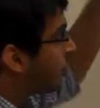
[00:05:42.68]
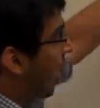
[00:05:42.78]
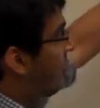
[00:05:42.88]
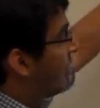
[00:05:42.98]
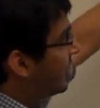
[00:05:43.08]

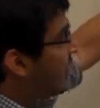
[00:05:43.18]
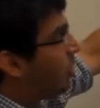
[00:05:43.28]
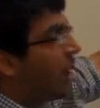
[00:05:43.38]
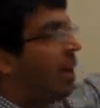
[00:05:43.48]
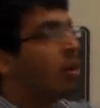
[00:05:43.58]
first I would
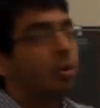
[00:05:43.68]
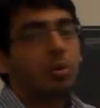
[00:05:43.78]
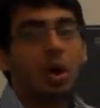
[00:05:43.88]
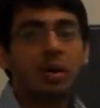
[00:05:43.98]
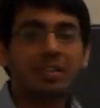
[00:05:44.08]
like to
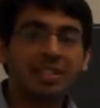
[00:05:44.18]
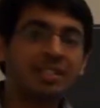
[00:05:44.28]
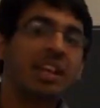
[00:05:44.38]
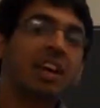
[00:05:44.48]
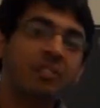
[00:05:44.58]
discuss
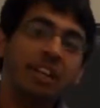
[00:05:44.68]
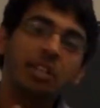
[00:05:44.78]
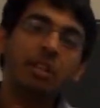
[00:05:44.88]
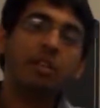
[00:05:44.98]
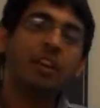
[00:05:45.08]
the
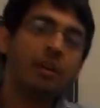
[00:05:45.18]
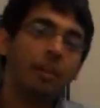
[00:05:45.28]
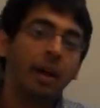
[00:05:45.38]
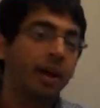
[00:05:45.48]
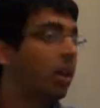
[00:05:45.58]
conventional
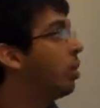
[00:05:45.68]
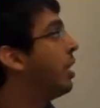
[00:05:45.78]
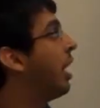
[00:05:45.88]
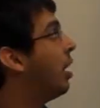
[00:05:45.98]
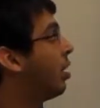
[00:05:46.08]
VITERBI decoding
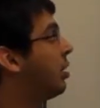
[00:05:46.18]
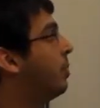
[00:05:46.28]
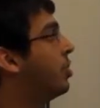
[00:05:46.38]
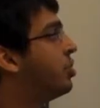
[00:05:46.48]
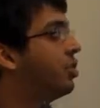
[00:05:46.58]
algorithm,
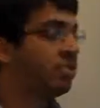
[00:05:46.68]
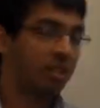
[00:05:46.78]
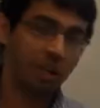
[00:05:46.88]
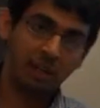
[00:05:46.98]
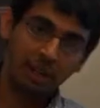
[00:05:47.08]
which is
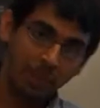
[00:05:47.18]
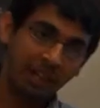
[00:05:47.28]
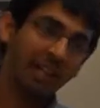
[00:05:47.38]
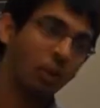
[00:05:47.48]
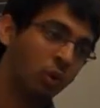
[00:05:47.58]

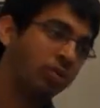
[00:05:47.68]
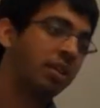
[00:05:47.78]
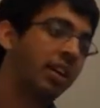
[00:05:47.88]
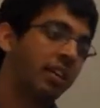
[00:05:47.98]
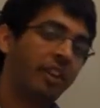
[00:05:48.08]
typically used
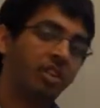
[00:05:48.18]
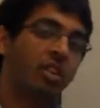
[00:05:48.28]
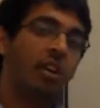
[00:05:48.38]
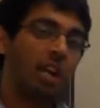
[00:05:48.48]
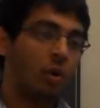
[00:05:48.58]
in
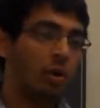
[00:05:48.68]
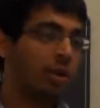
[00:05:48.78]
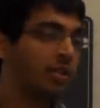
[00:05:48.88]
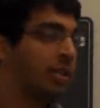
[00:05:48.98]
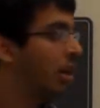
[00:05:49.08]
conventional
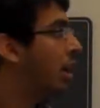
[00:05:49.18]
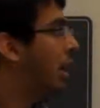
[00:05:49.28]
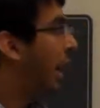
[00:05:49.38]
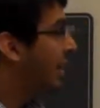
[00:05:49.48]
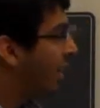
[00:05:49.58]
decoders.
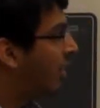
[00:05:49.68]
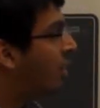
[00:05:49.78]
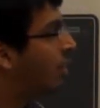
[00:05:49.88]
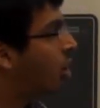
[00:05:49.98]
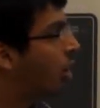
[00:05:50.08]
And then
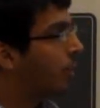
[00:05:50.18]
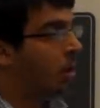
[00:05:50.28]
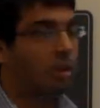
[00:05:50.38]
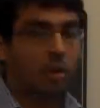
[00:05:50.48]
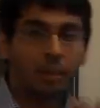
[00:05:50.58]
we'll talk
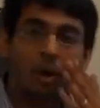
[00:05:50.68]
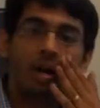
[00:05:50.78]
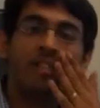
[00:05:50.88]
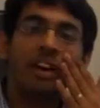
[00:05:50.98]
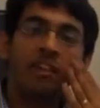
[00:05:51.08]
about the
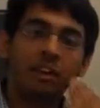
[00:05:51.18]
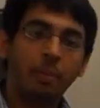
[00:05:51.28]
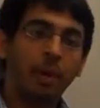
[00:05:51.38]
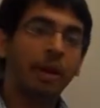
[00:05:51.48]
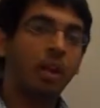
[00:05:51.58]
modified
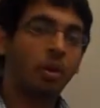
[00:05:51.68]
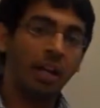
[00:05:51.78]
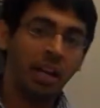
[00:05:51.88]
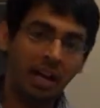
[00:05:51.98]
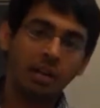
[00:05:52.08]
VITERBI decoding
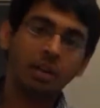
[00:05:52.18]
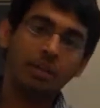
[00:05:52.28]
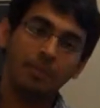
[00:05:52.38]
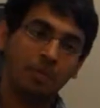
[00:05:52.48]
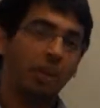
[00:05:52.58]
algorithm
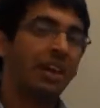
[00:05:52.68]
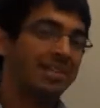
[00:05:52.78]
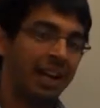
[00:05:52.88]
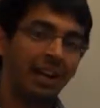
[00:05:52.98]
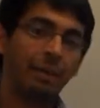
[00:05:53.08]
which we
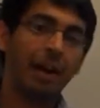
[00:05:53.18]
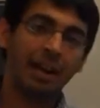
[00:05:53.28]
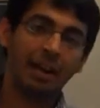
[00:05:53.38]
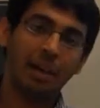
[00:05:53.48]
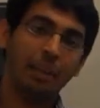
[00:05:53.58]
designed in
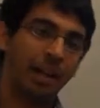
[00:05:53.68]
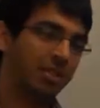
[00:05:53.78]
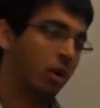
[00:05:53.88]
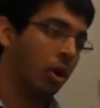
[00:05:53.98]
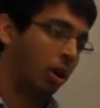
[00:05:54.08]
MATLAB based
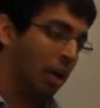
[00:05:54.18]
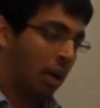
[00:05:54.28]
on